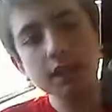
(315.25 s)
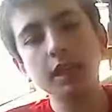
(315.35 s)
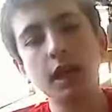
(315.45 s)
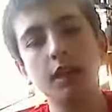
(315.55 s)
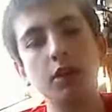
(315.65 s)
is
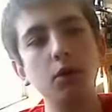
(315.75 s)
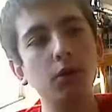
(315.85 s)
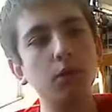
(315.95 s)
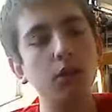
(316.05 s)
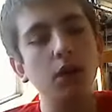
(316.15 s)
kind of
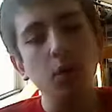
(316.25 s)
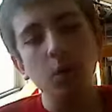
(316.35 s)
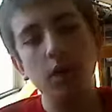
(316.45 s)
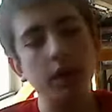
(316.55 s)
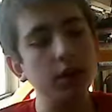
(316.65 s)
cool,
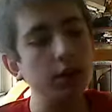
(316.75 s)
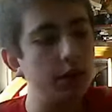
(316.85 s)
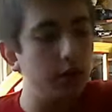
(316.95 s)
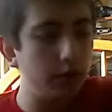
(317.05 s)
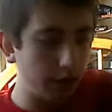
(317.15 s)
where like you could
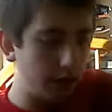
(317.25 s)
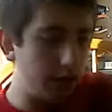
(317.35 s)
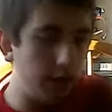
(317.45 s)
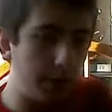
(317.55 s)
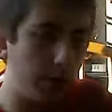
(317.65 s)
do like 3D